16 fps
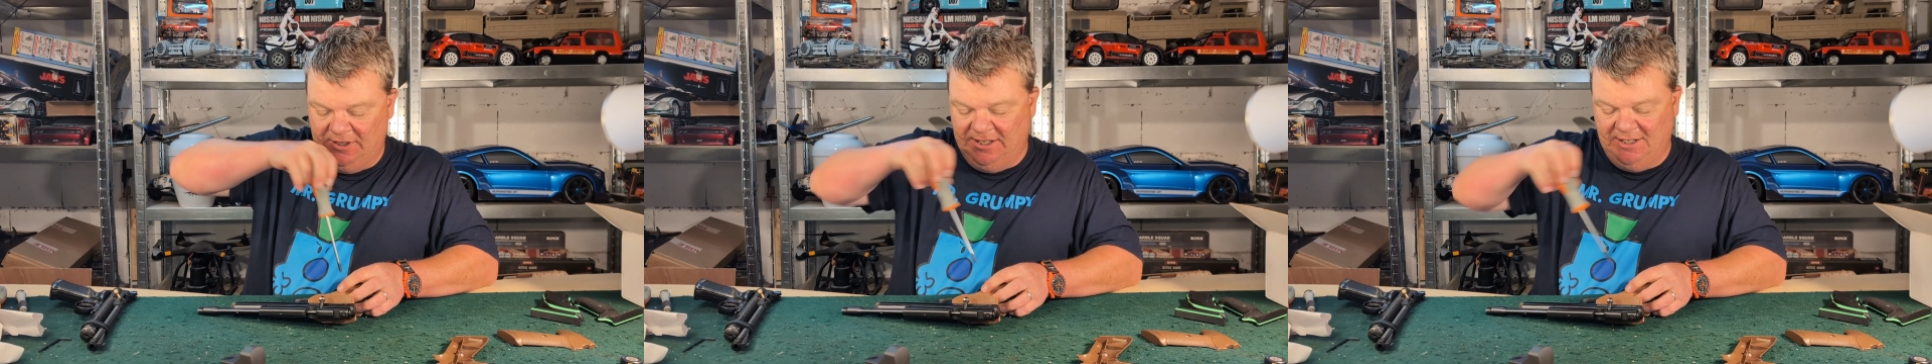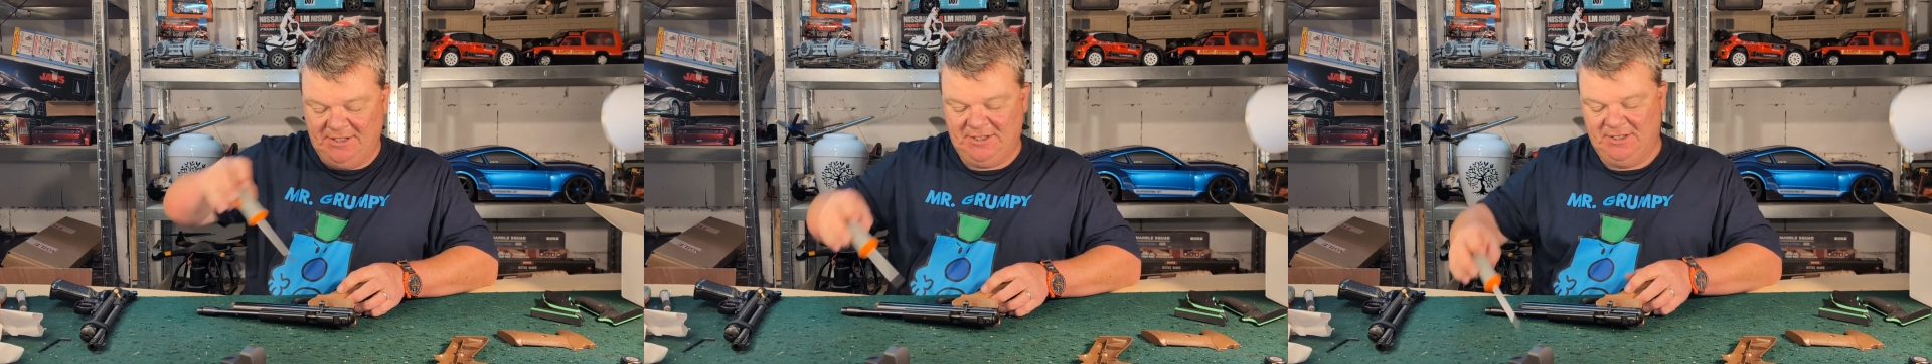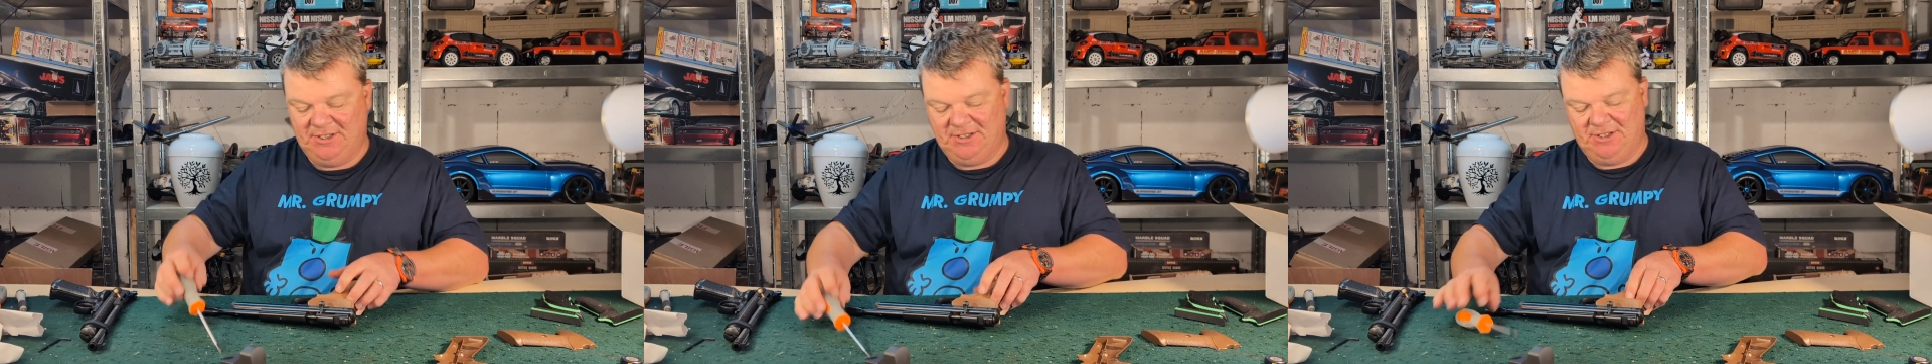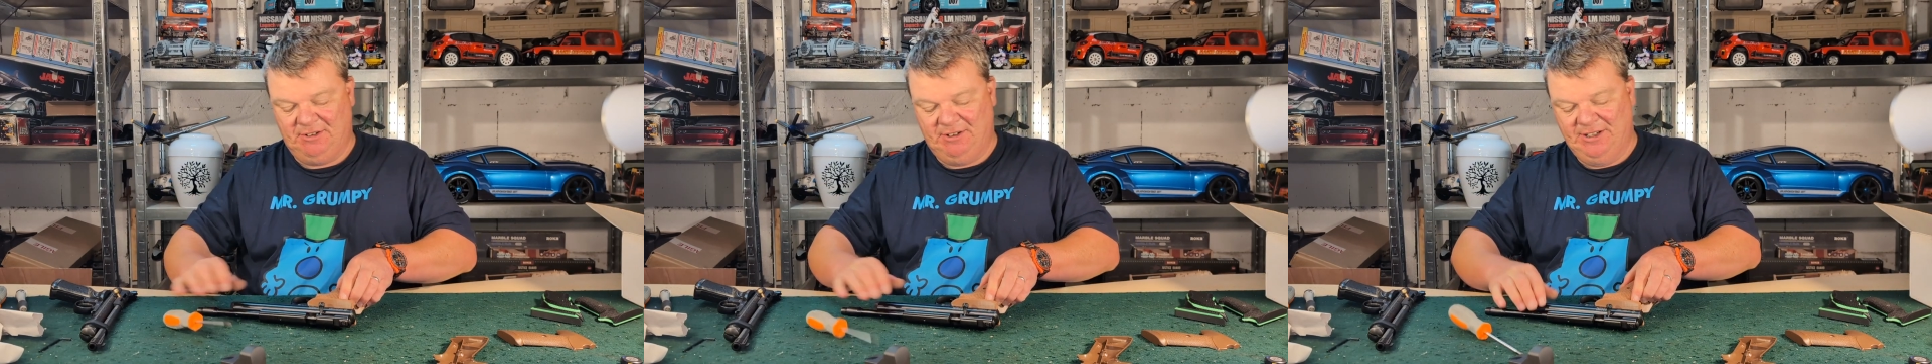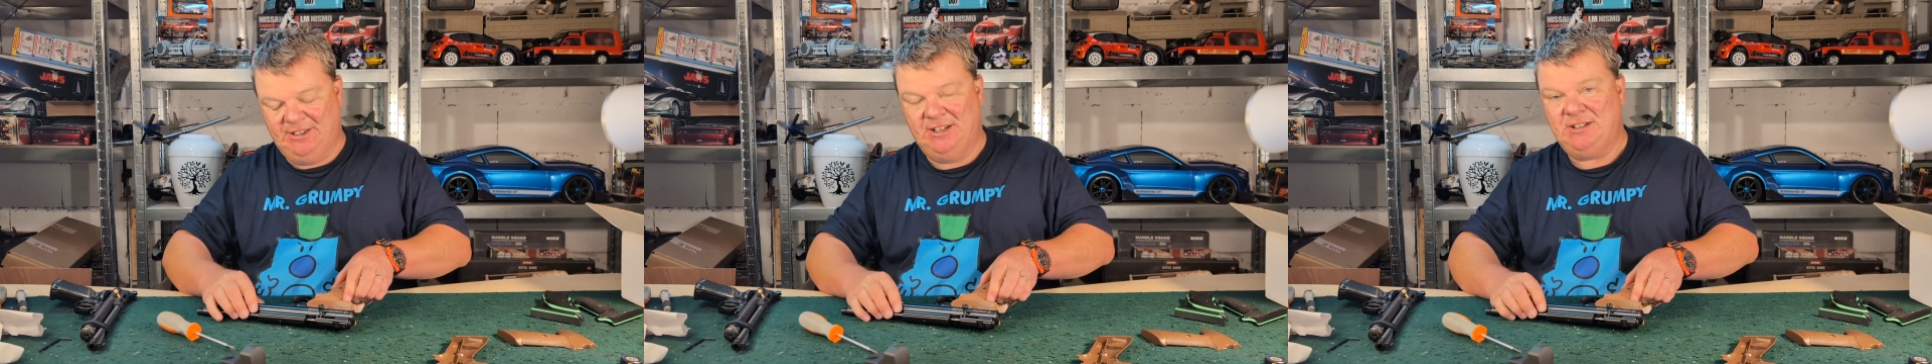That's the
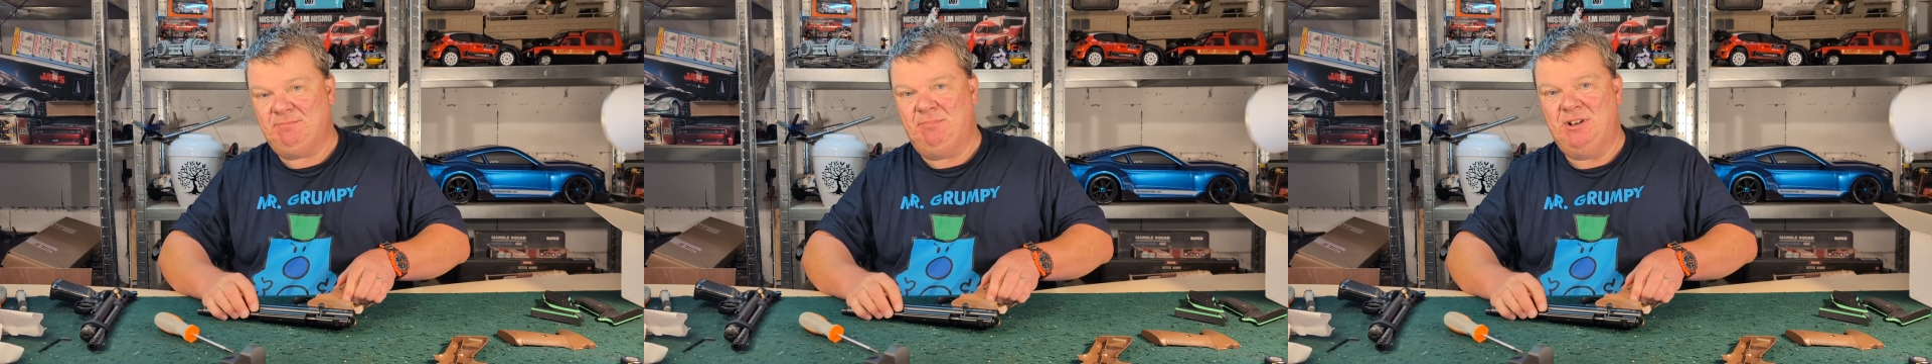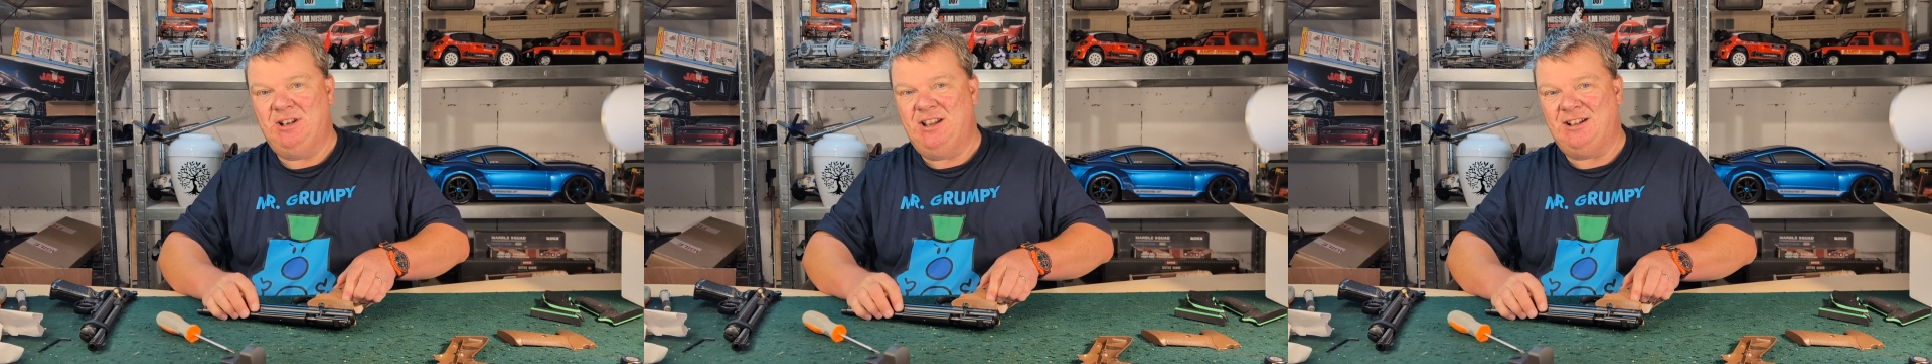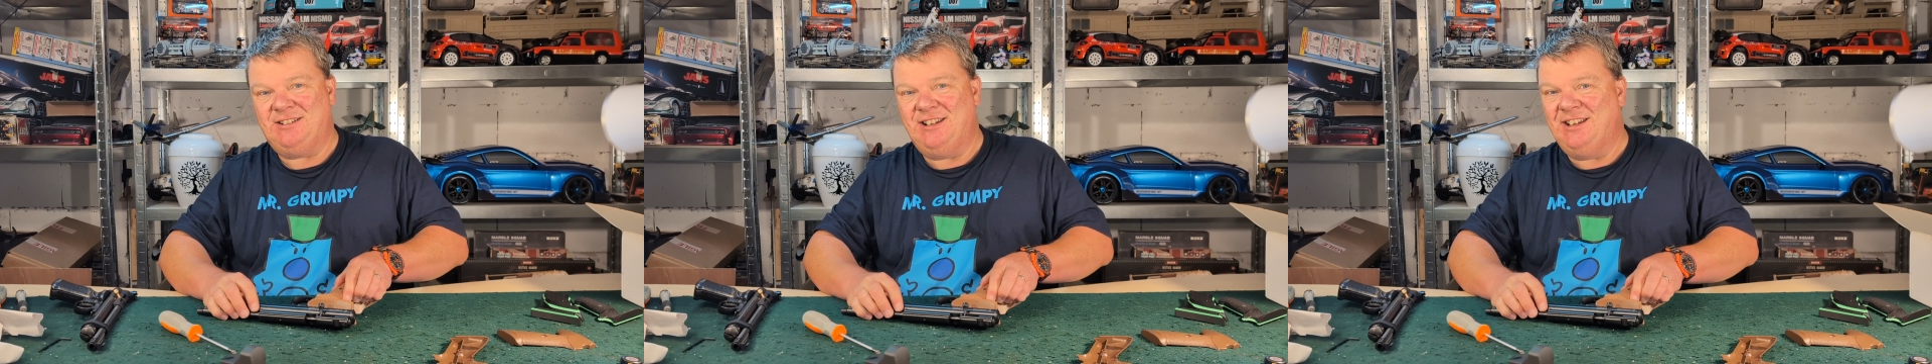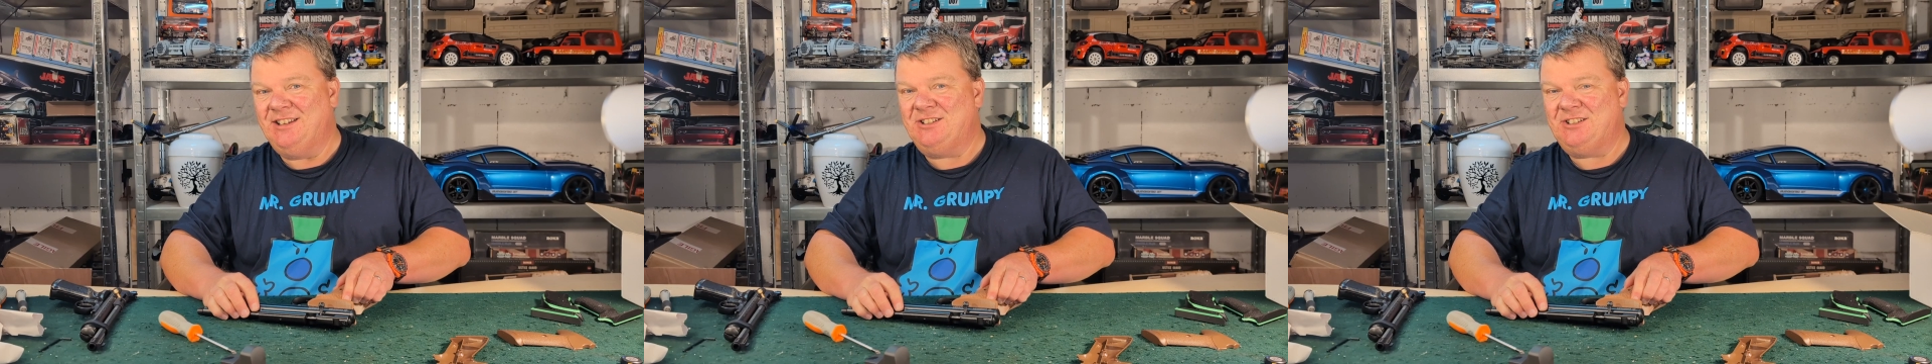side that's bloody